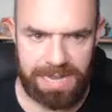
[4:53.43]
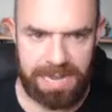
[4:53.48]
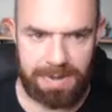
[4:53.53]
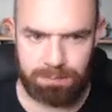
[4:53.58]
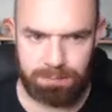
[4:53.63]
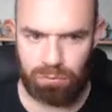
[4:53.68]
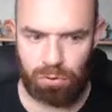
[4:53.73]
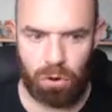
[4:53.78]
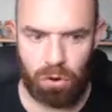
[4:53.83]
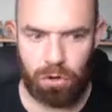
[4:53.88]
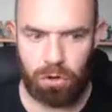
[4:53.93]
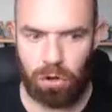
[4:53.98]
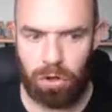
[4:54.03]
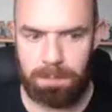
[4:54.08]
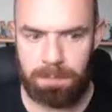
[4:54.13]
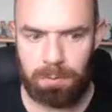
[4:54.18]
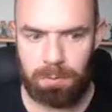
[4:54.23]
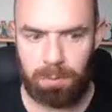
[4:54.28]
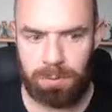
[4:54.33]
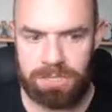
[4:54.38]
brought
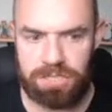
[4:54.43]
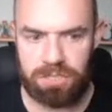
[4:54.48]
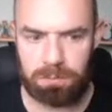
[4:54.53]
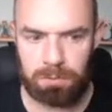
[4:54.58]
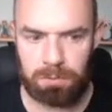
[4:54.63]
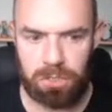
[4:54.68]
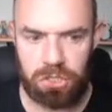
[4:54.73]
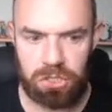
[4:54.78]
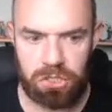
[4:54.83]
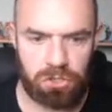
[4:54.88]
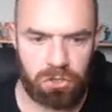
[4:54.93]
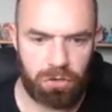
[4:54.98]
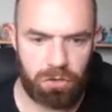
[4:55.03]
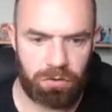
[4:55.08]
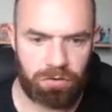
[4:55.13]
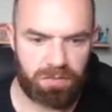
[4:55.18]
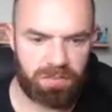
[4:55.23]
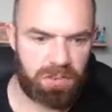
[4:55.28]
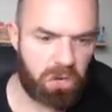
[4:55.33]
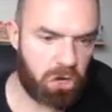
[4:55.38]
up with some
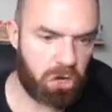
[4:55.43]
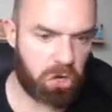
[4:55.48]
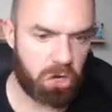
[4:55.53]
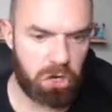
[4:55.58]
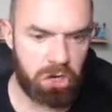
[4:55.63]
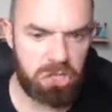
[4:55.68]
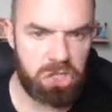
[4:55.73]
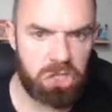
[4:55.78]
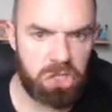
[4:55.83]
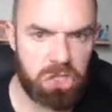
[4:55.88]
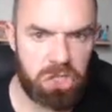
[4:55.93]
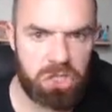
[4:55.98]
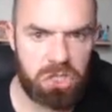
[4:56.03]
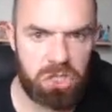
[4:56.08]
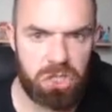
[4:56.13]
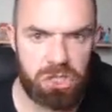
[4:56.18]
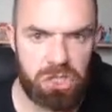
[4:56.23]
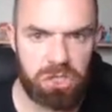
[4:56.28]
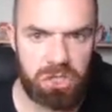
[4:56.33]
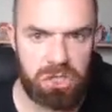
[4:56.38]
sort of curse?
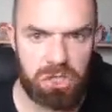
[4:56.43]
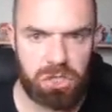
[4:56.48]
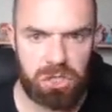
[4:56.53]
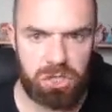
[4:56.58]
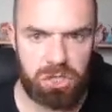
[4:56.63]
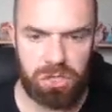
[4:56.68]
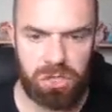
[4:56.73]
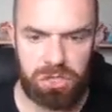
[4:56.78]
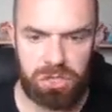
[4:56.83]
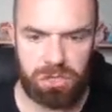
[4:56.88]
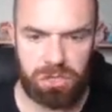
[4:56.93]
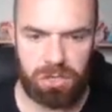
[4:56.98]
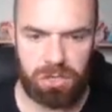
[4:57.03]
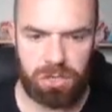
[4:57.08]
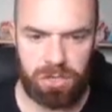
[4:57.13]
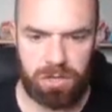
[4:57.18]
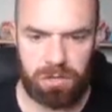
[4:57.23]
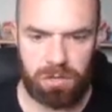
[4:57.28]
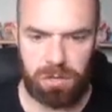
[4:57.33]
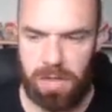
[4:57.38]

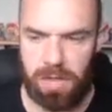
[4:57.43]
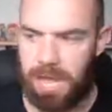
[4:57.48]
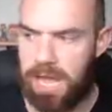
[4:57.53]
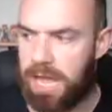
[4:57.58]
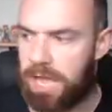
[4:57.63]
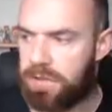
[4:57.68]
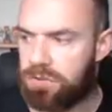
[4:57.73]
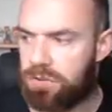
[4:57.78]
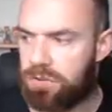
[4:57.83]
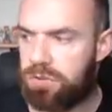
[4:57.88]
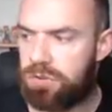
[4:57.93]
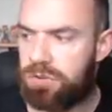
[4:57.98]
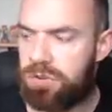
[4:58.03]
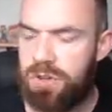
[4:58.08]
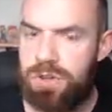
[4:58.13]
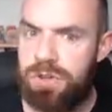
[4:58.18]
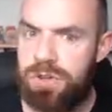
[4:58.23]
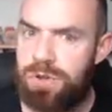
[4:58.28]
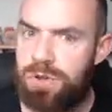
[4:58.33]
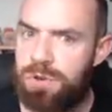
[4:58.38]
I don't
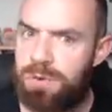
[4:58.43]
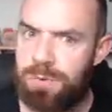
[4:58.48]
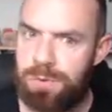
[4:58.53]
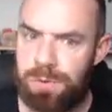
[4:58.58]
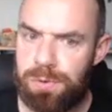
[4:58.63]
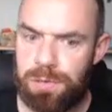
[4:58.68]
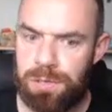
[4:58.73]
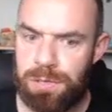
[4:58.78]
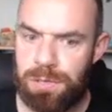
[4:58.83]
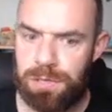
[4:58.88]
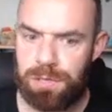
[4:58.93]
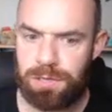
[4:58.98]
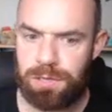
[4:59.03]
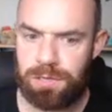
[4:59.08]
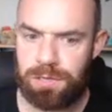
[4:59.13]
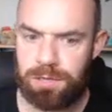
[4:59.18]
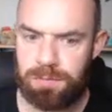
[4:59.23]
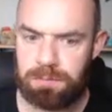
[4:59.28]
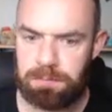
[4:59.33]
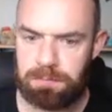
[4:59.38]
know.
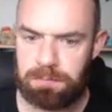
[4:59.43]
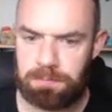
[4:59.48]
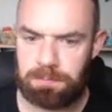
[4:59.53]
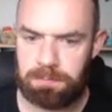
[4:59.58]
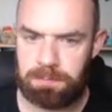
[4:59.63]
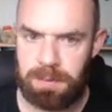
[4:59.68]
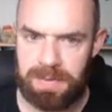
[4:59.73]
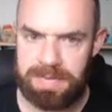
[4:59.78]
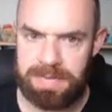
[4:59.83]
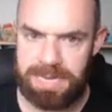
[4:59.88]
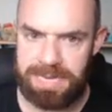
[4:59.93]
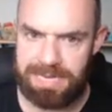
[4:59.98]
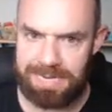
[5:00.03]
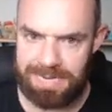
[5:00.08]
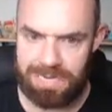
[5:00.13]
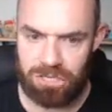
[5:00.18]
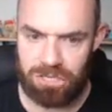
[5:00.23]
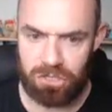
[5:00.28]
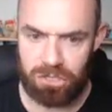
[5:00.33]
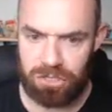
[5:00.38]
But they
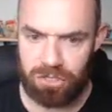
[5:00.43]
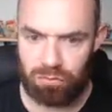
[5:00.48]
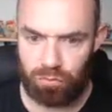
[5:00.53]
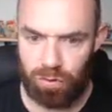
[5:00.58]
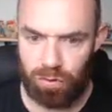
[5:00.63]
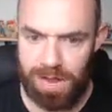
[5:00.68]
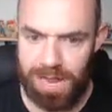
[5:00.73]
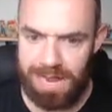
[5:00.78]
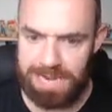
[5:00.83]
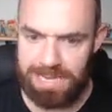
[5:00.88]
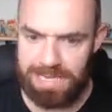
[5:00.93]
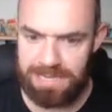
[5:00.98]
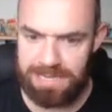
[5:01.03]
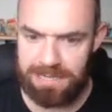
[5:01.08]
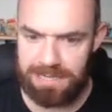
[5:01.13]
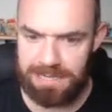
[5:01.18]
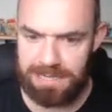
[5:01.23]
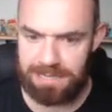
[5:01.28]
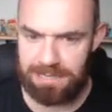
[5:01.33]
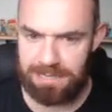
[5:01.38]
didn't just
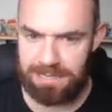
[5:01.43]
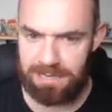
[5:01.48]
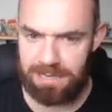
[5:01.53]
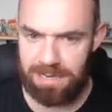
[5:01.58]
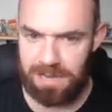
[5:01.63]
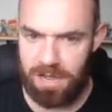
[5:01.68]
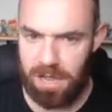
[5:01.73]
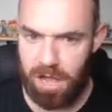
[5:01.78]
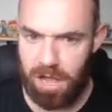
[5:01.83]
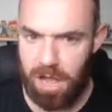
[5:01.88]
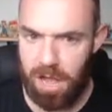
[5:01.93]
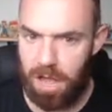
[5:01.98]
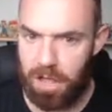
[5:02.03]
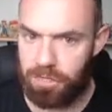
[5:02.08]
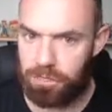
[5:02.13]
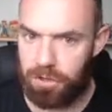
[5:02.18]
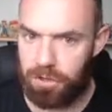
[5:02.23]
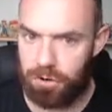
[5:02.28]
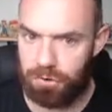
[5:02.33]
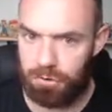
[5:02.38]
rise
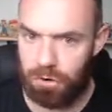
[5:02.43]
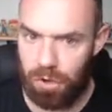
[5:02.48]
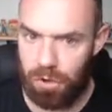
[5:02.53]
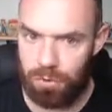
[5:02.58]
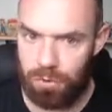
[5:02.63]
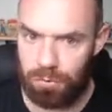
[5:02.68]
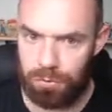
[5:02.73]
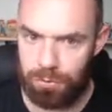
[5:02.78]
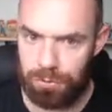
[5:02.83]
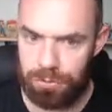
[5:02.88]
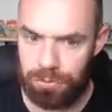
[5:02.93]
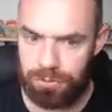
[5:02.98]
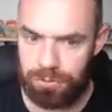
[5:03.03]
on their own.